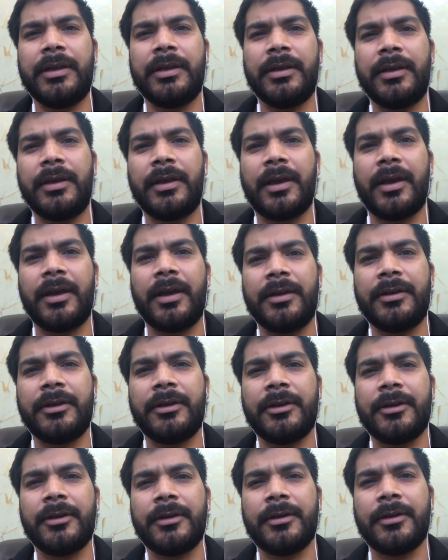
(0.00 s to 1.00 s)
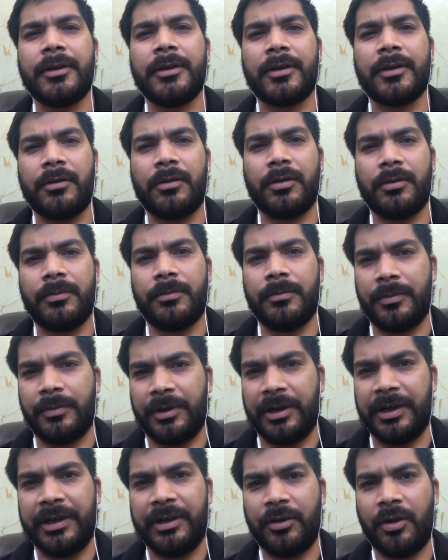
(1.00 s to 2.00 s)
and
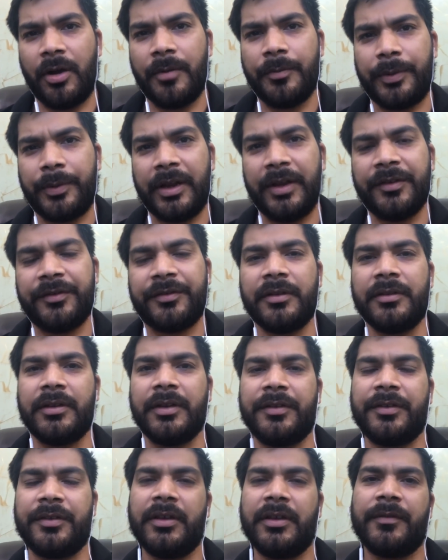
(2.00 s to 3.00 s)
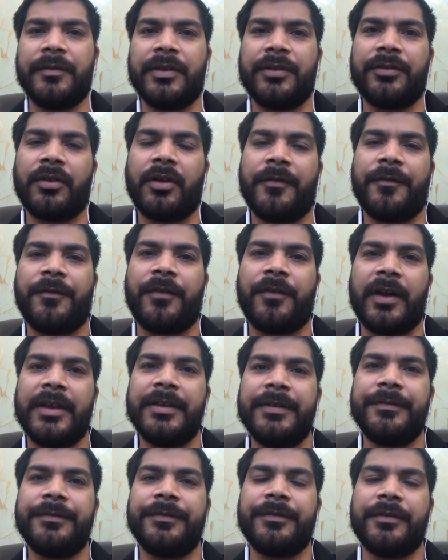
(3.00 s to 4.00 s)
reading comprehension, this year we saw
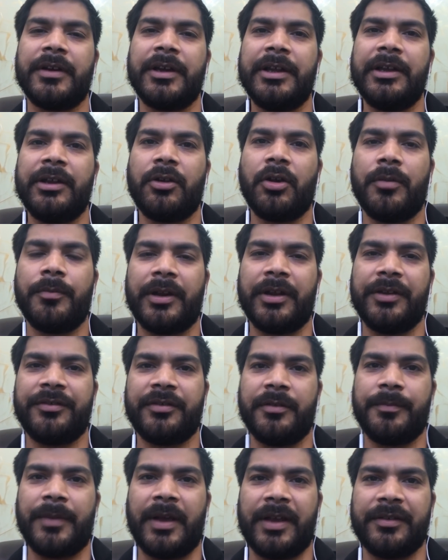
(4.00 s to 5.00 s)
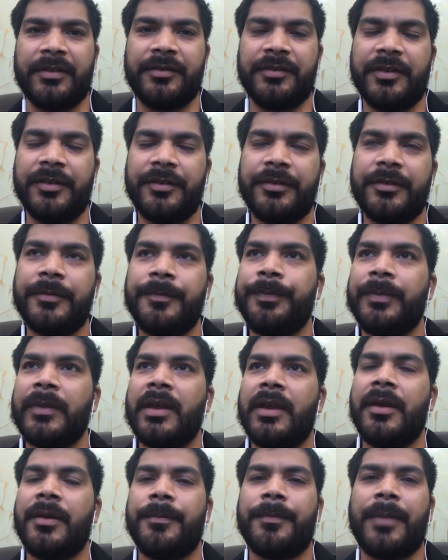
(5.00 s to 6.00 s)
5 reading comprehension passages.
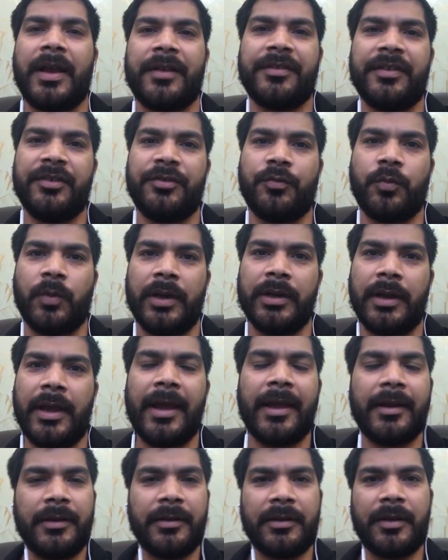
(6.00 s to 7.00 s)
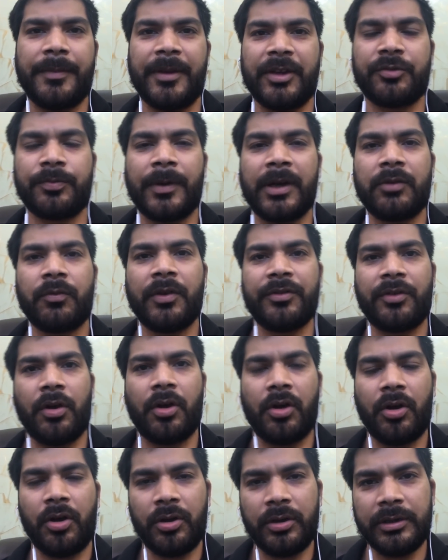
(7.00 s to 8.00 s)
Passage 1, and the best part was
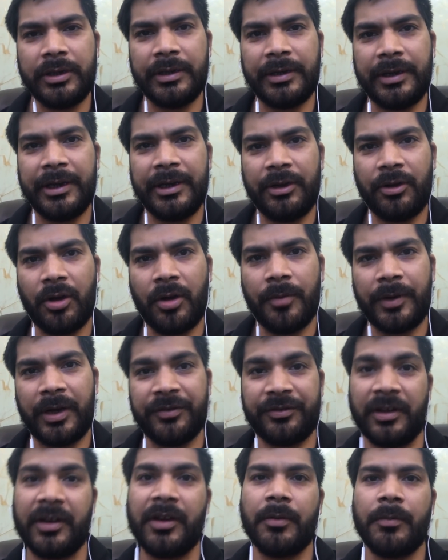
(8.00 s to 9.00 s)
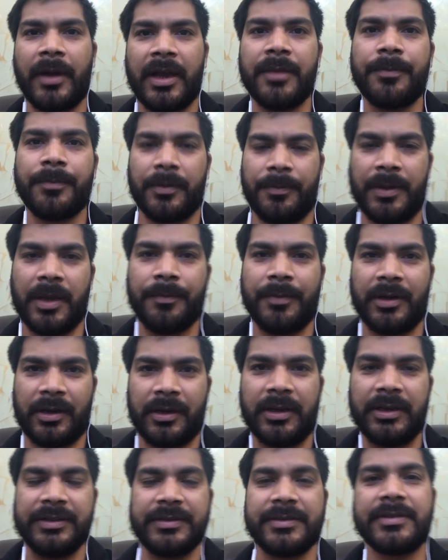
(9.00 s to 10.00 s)
all the reading comprehension, in my paper at
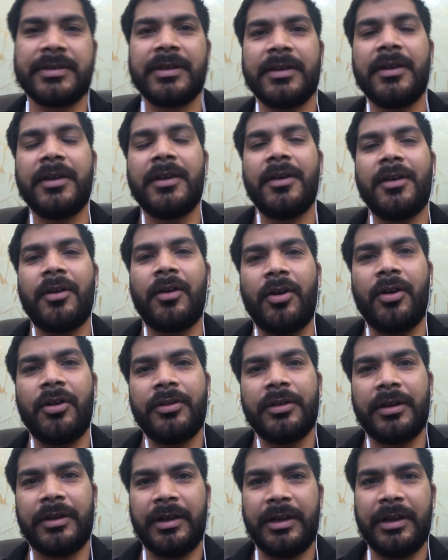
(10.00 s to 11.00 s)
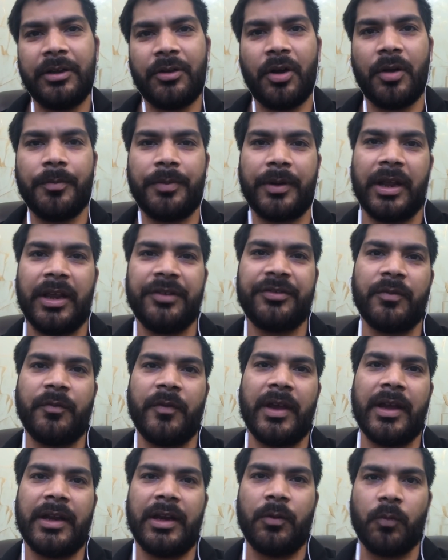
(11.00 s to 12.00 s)
least, all the reading comprehension
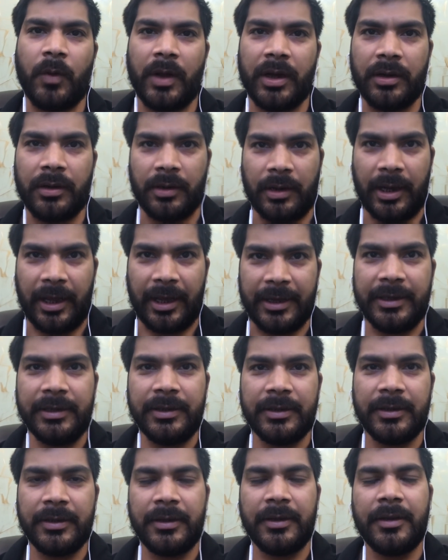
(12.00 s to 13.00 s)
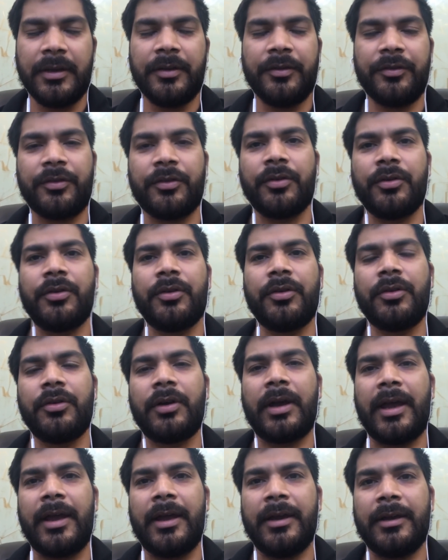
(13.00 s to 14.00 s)
were in one line. So,
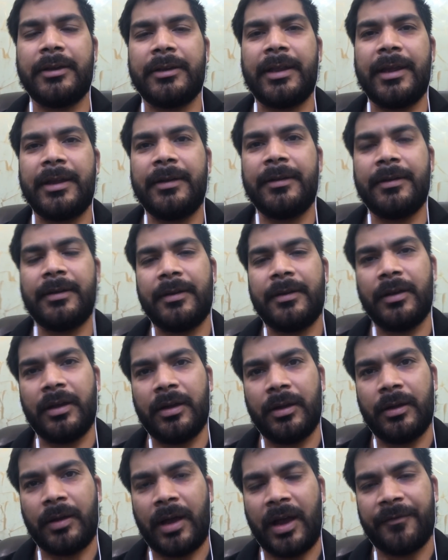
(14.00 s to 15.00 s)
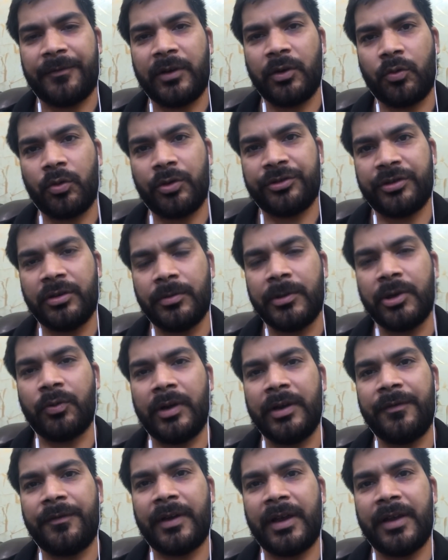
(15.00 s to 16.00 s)
and then after question number
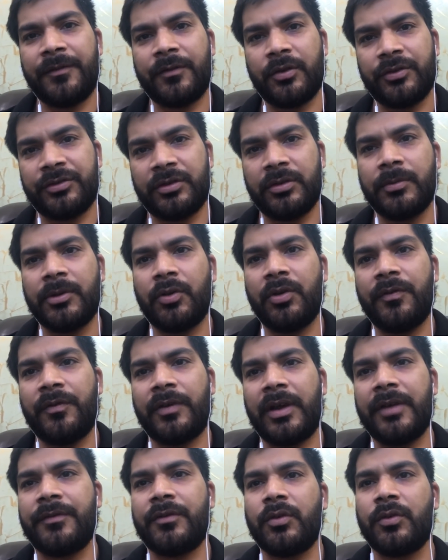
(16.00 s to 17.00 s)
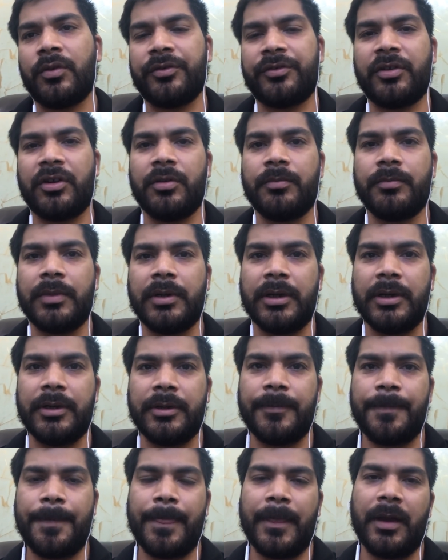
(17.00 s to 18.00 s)
25 to question number
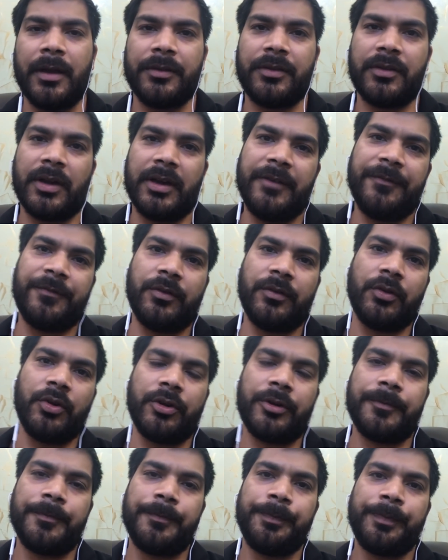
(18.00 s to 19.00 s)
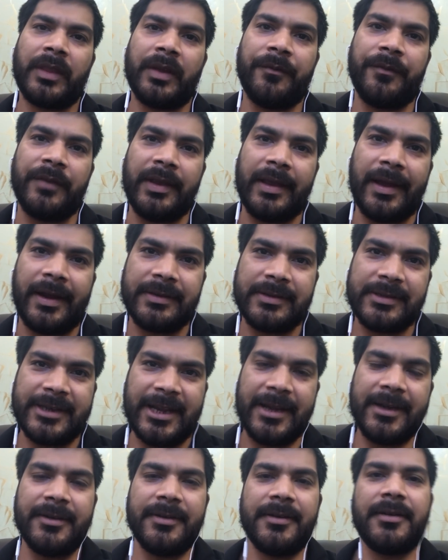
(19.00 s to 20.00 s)
34, we had
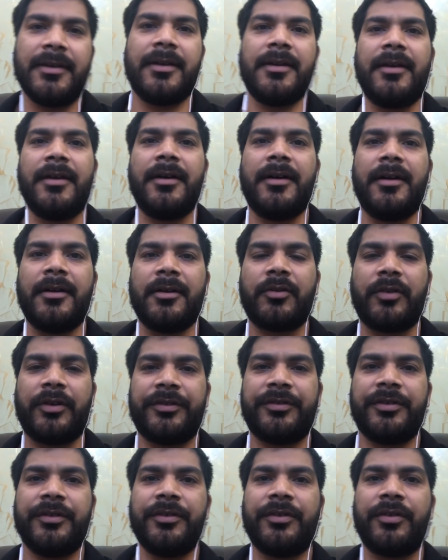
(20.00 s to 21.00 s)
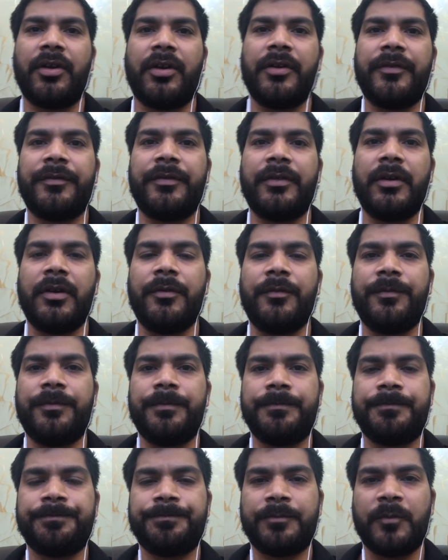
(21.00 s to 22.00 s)
10 questions of
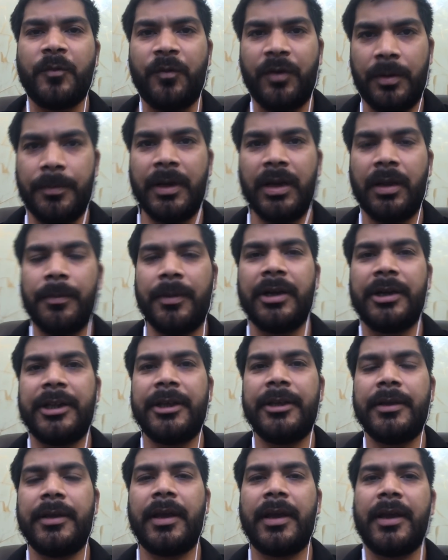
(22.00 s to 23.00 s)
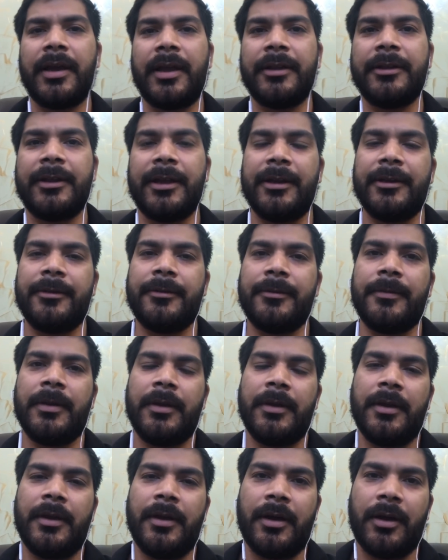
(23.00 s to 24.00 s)
verbal ability, and then
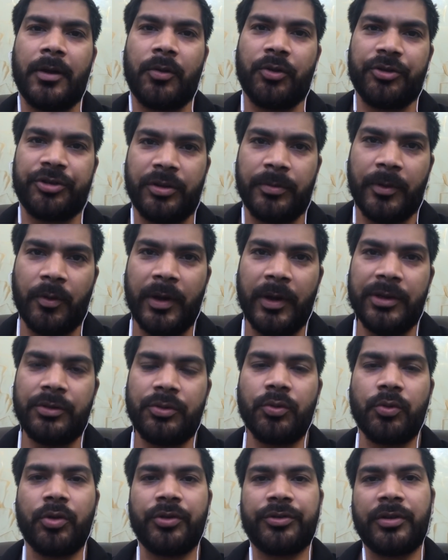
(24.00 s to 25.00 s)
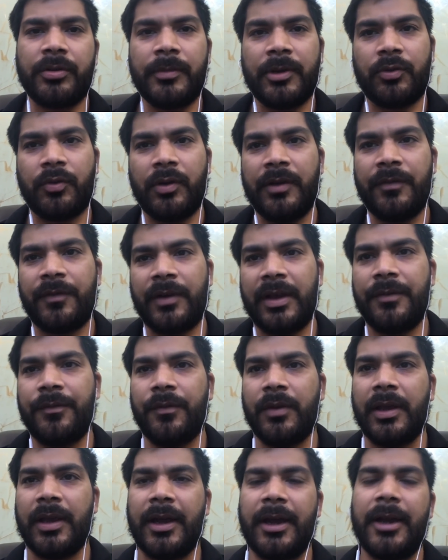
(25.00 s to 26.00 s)
question number 1 to question number 25
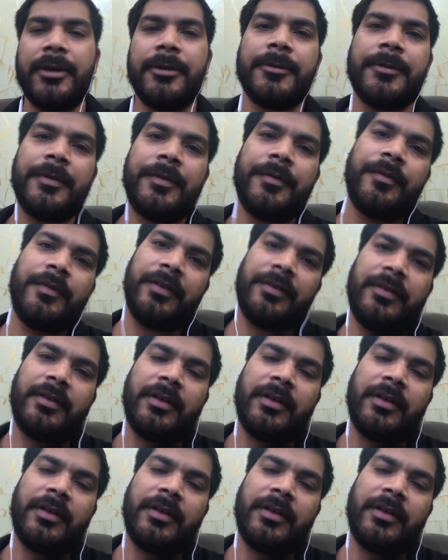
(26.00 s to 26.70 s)
we had this